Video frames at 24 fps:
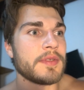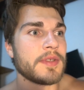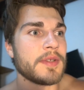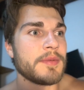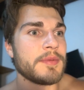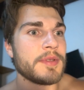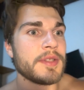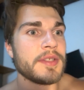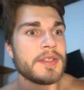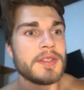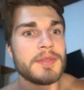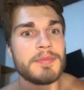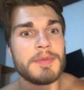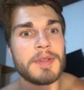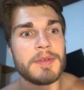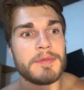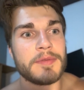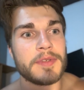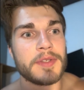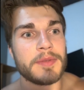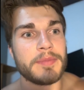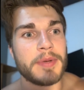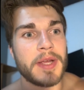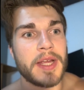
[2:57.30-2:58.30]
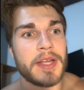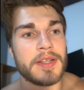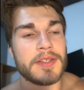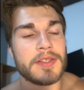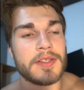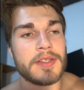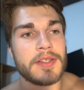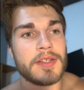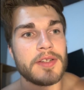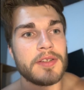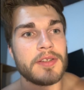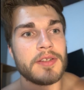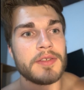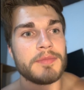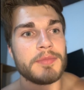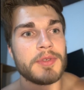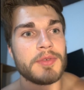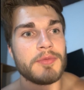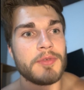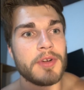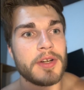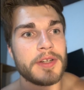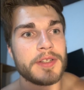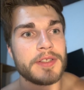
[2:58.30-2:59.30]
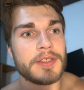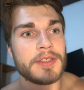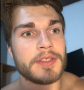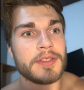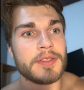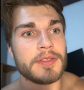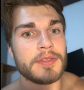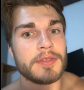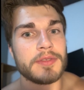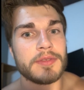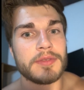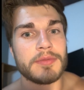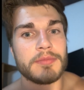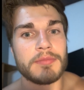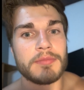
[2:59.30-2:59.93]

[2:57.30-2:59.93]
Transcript: this has been for the past year. I've been wanting to